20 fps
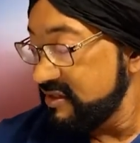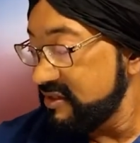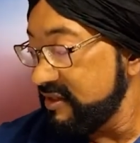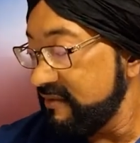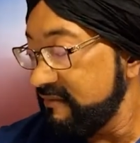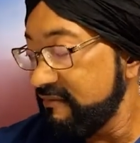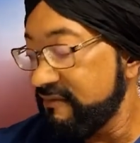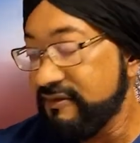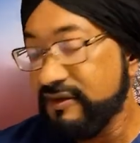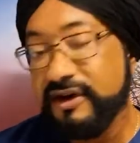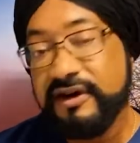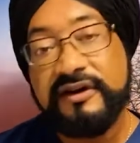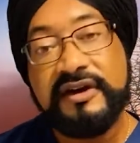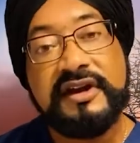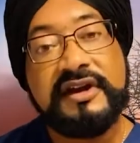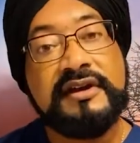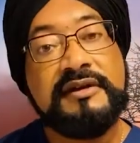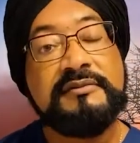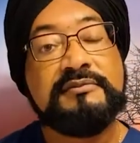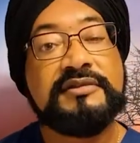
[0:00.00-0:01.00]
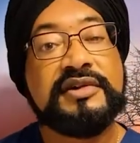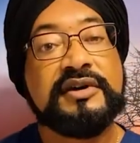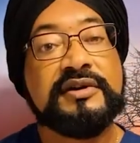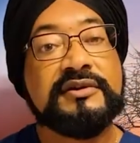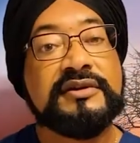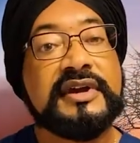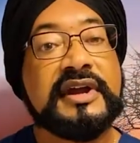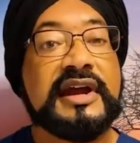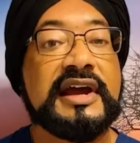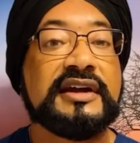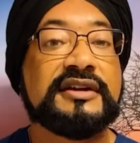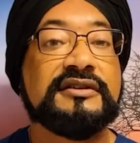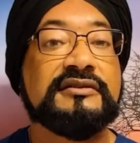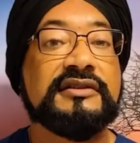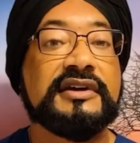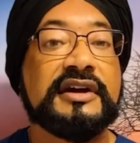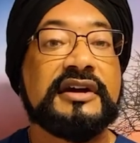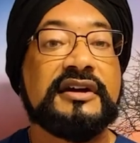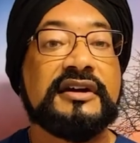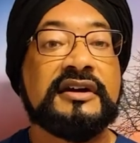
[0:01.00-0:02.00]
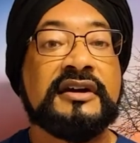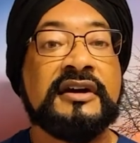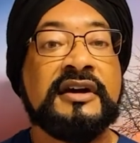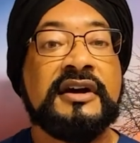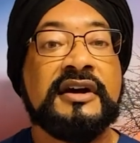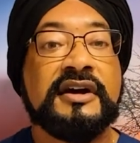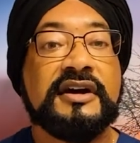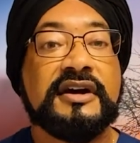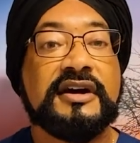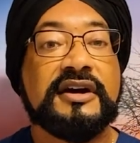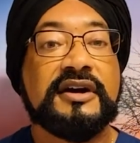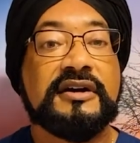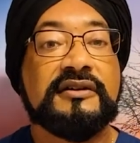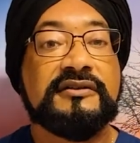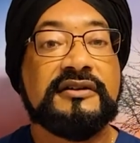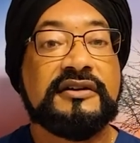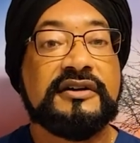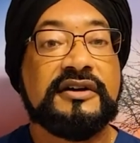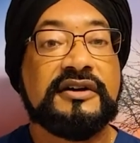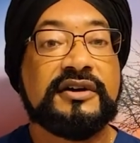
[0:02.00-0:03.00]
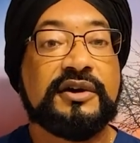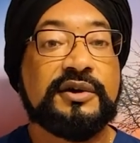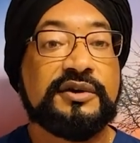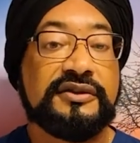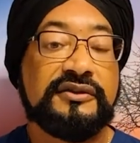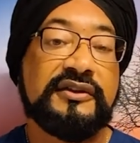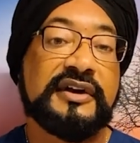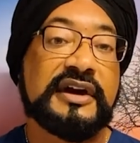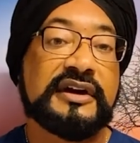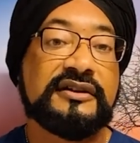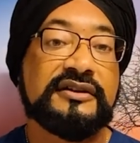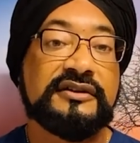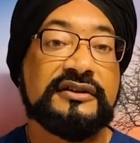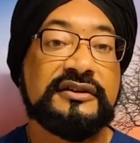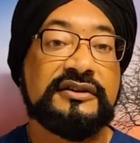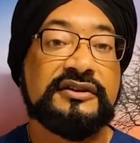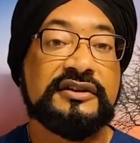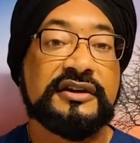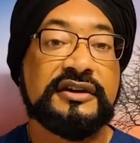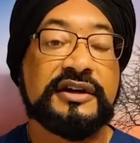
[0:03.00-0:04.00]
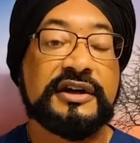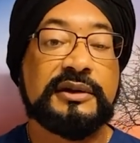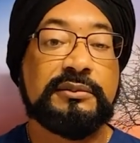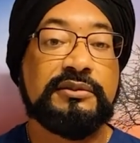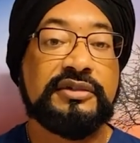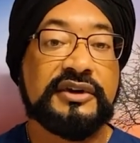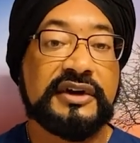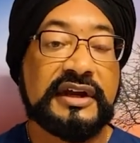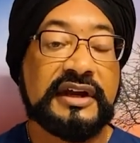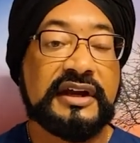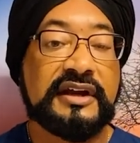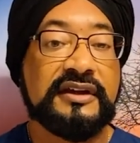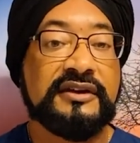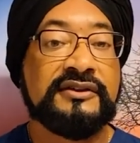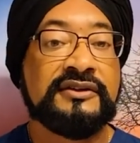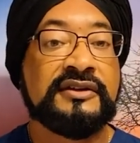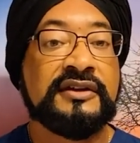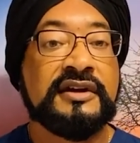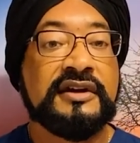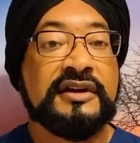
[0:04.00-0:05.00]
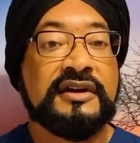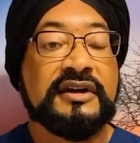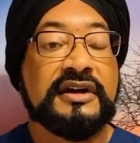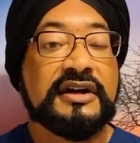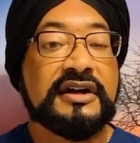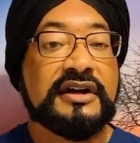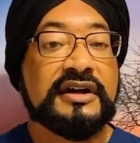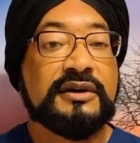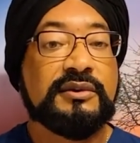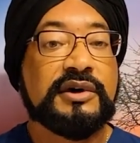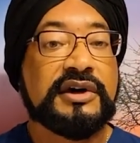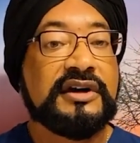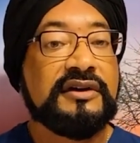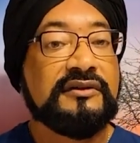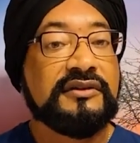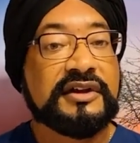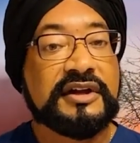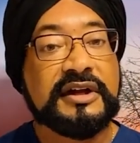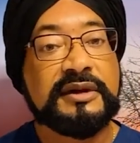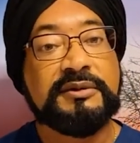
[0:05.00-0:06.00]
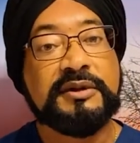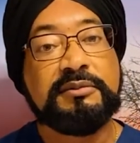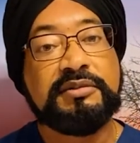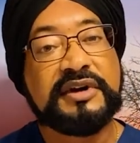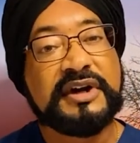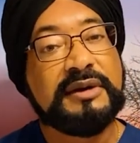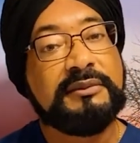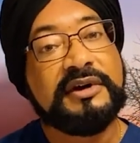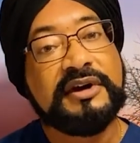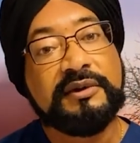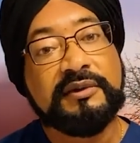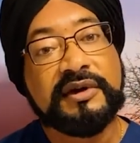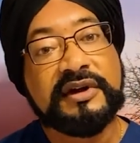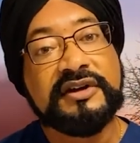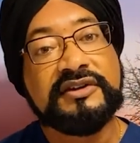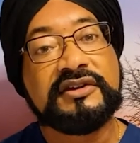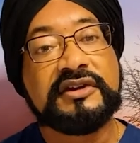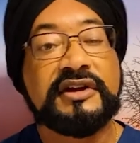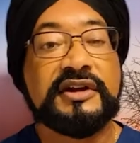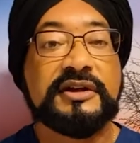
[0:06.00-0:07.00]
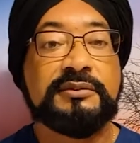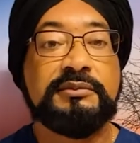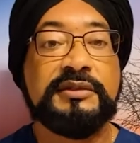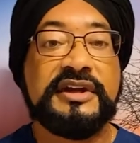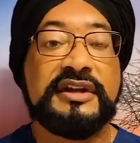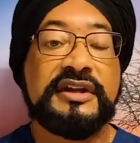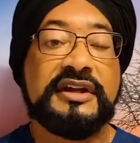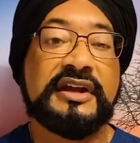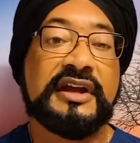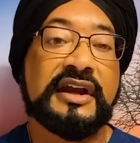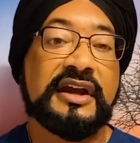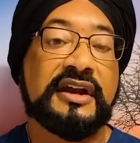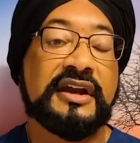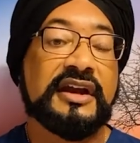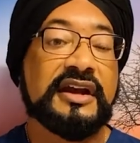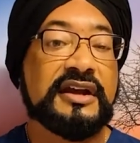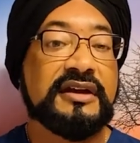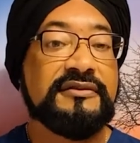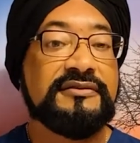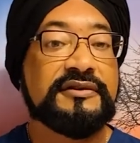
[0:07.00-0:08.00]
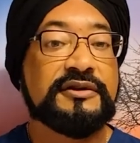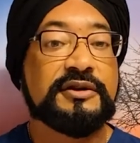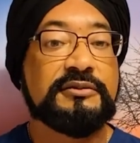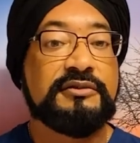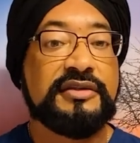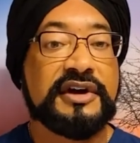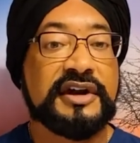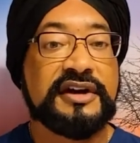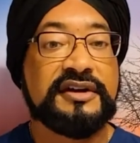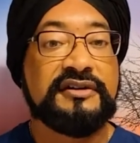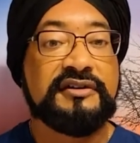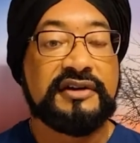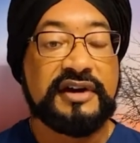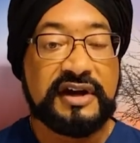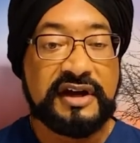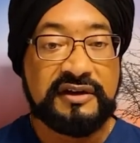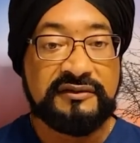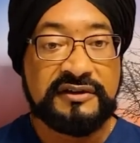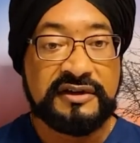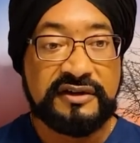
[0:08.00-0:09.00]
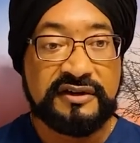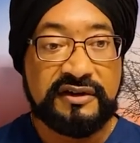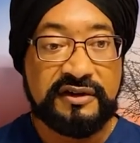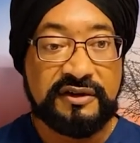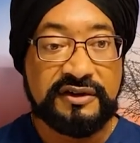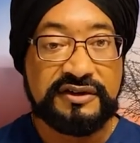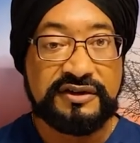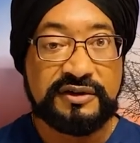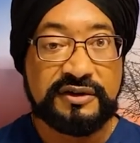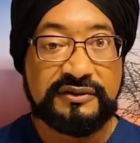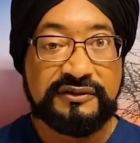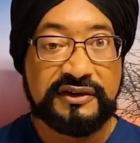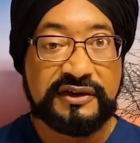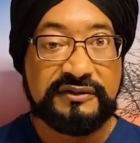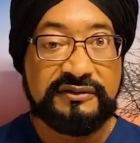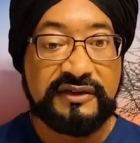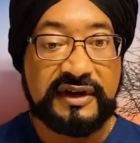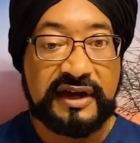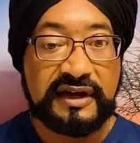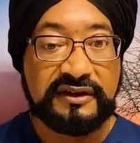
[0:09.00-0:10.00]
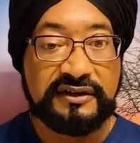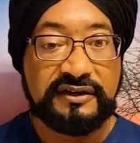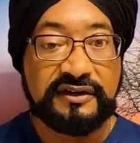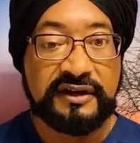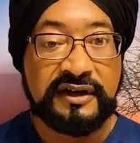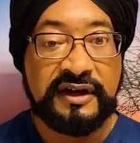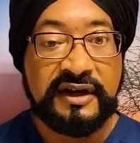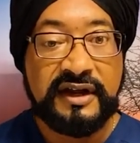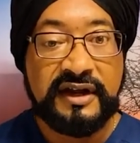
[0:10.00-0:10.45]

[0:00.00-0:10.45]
a very potent activator of growth factors in our brains. One of them, the primary one, is called BDNF, or brain-derived neurotrophic factor.